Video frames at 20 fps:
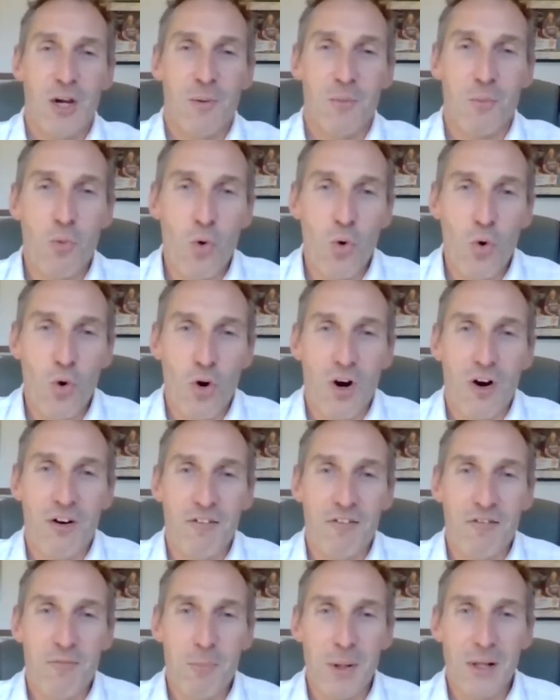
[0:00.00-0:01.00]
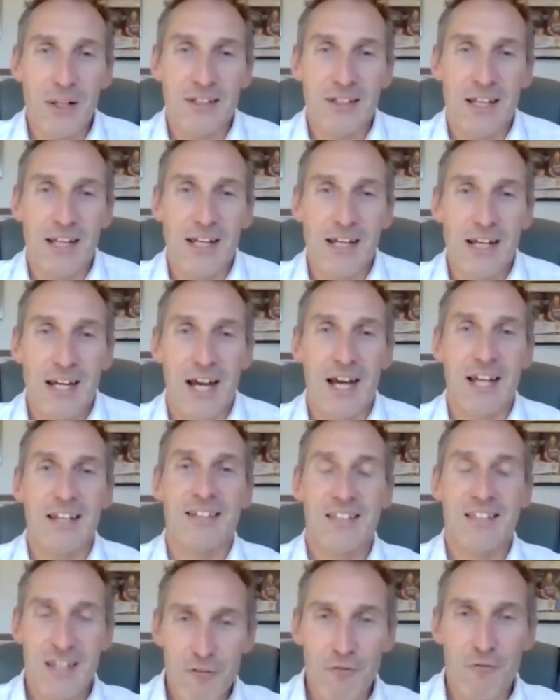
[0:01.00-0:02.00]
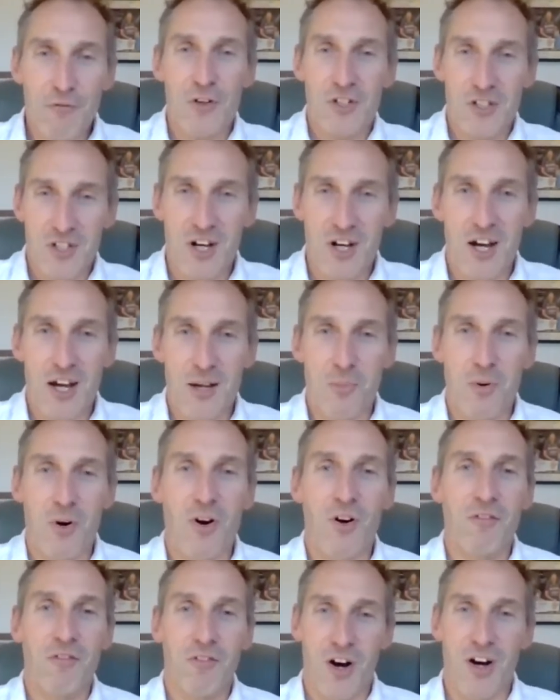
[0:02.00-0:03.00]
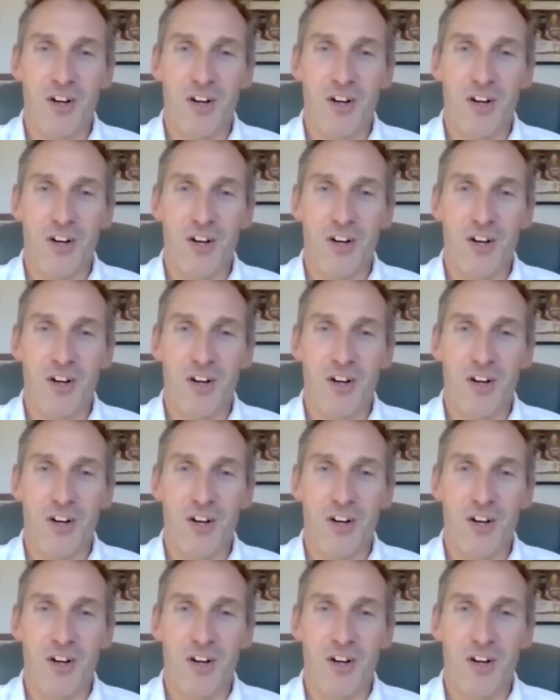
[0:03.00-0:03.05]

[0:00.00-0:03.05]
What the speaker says: more of building a different type of